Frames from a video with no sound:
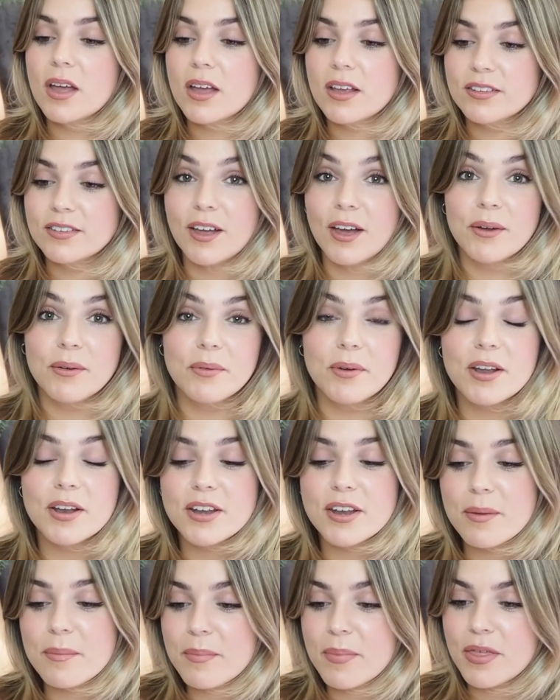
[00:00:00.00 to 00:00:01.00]
So
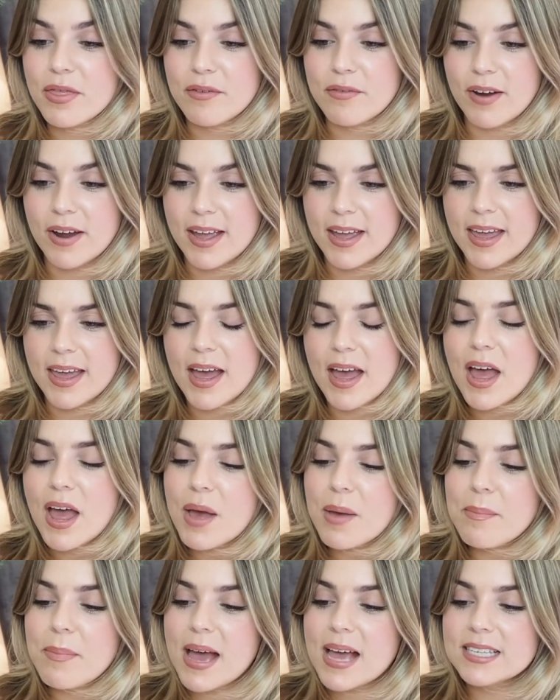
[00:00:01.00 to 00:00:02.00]
number three,
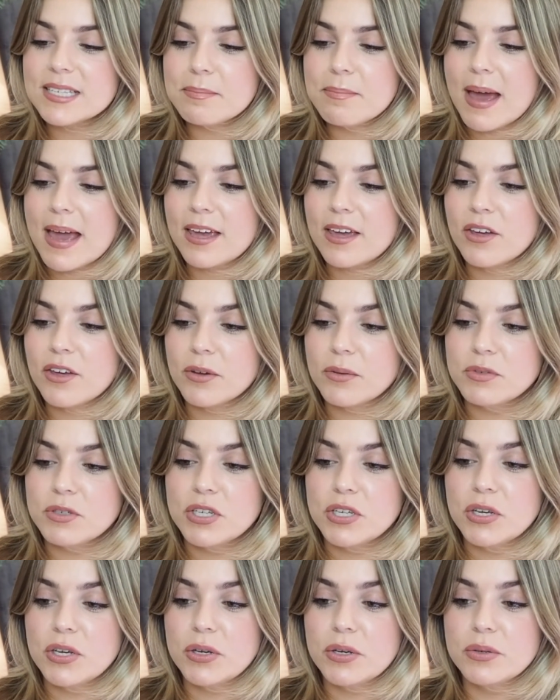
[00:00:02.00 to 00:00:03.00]
best makeup
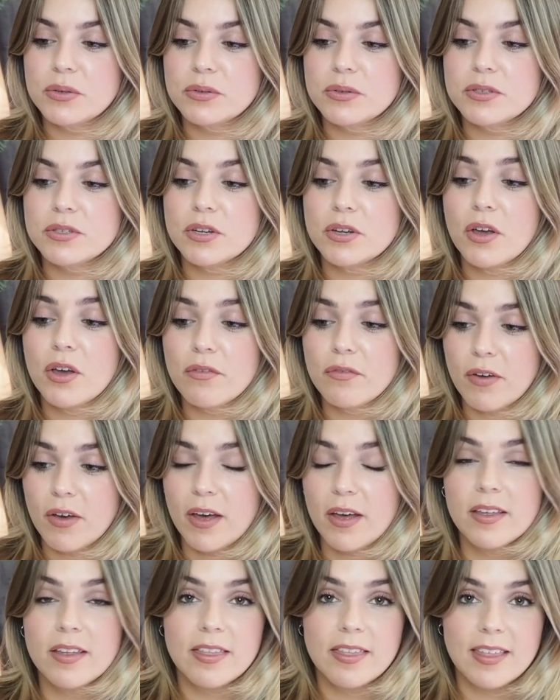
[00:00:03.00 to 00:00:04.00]
to use to
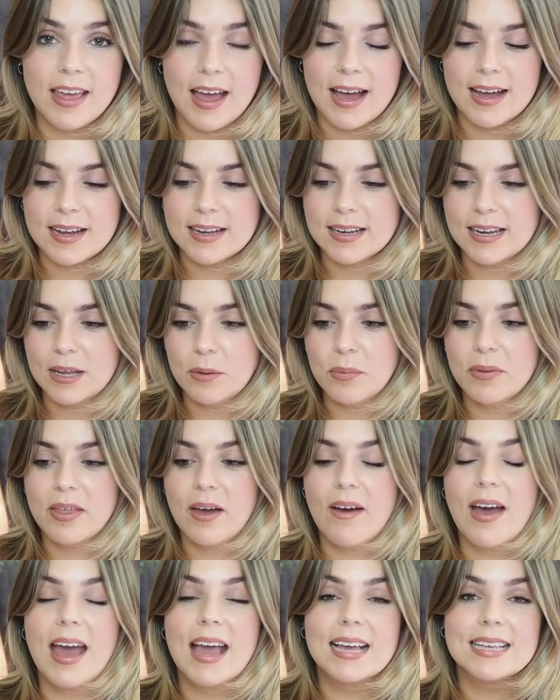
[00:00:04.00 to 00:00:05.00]
cover the acne
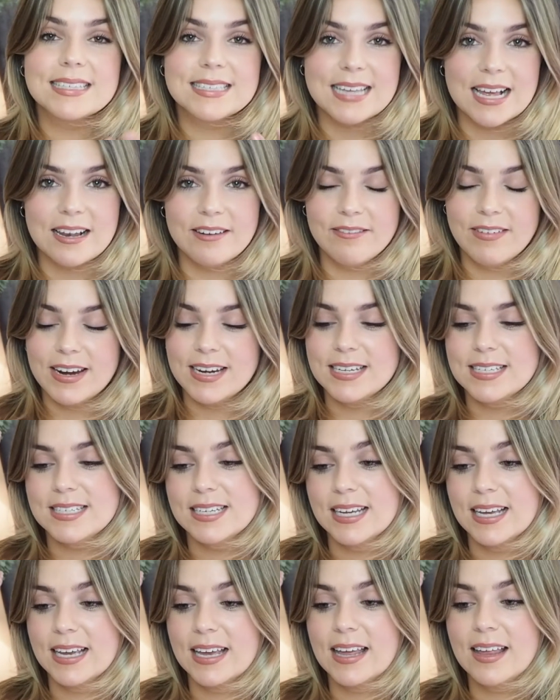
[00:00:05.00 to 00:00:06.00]
without
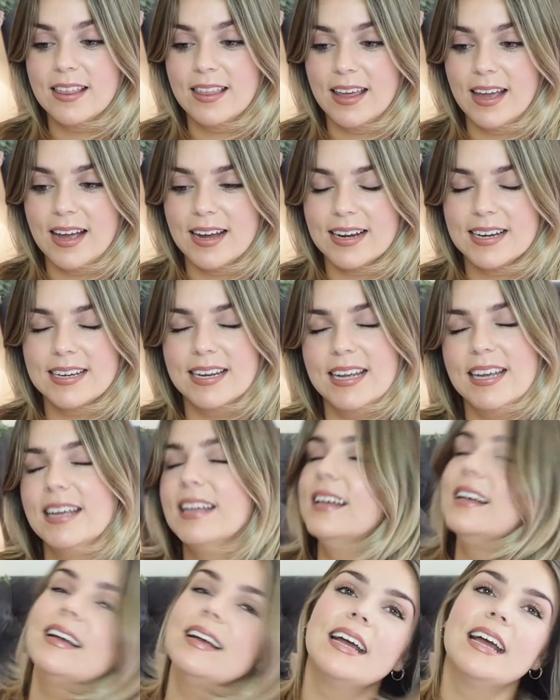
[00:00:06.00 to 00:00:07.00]
accelerating the acne.
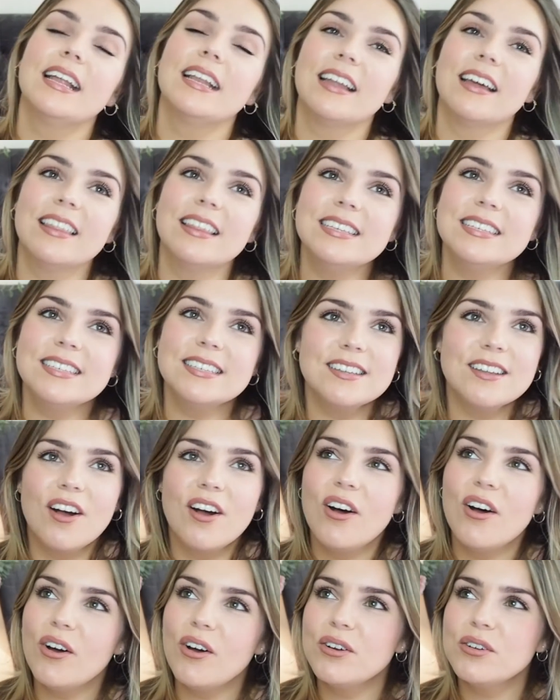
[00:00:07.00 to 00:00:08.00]
Now this is a
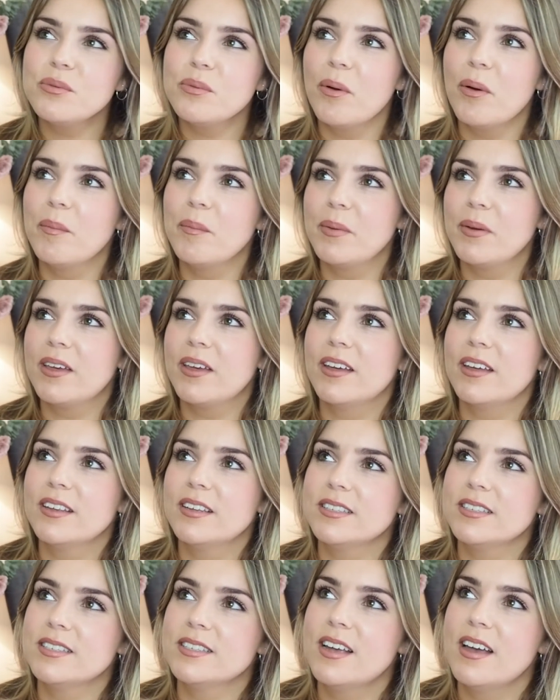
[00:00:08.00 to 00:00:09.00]
hard one
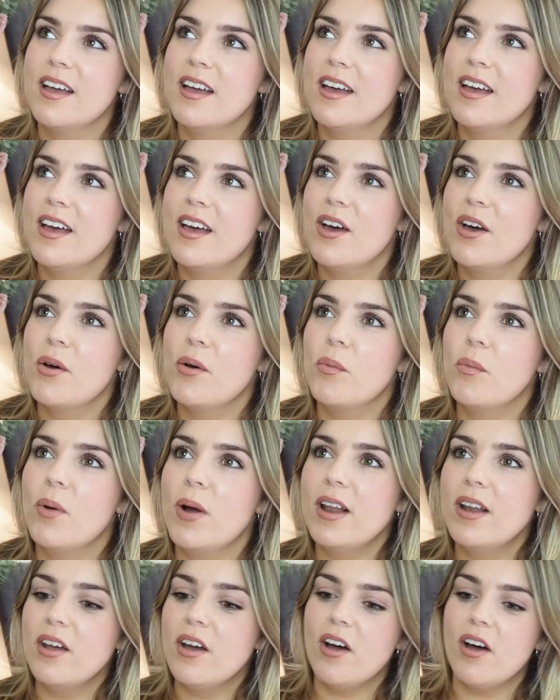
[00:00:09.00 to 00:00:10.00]
because
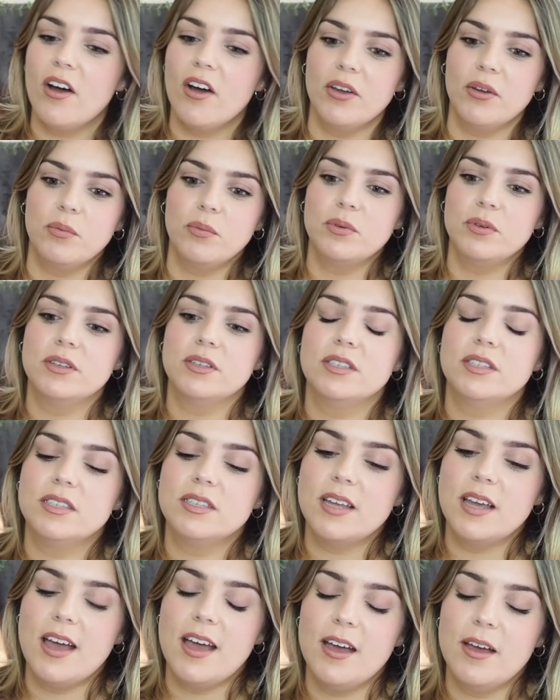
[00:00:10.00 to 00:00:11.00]
when I was
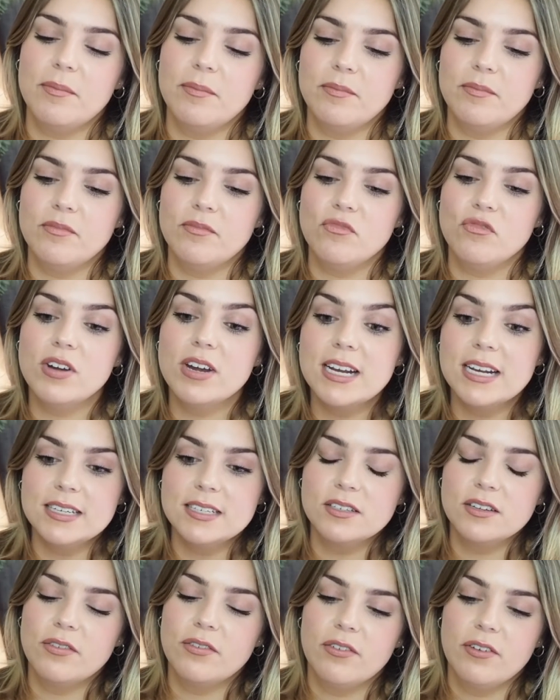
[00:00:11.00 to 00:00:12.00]
really
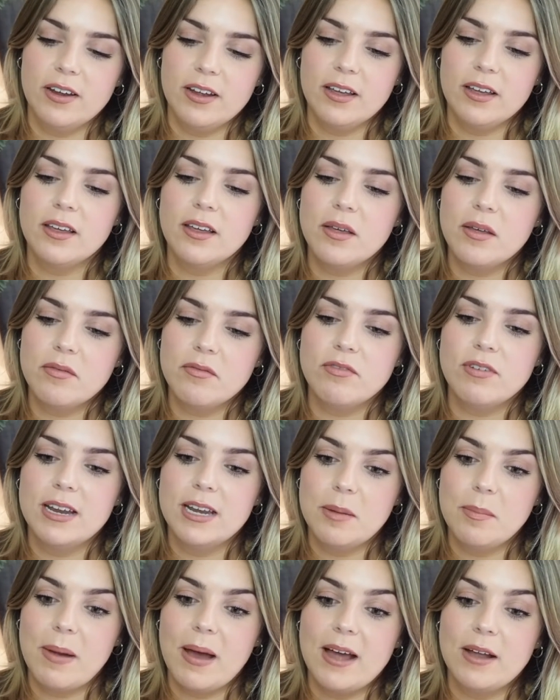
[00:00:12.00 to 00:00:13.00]
suffering
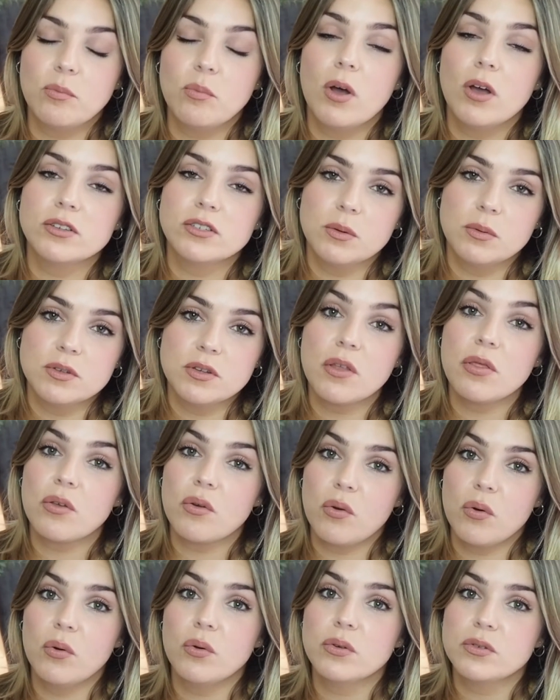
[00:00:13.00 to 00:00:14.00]
really bad whilst I was on the
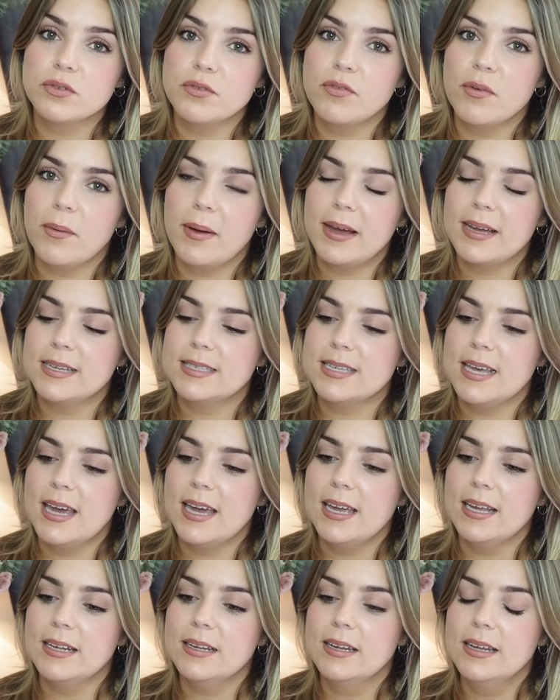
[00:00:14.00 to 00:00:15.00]
course of
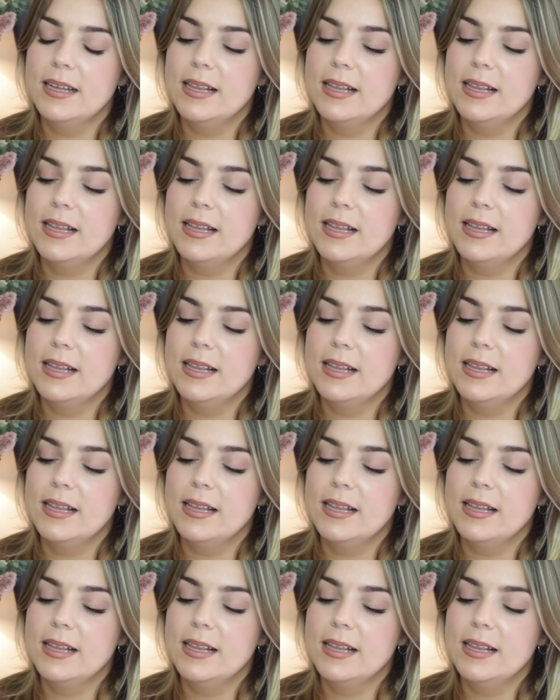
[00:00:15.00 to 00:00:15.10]
Roaccutane,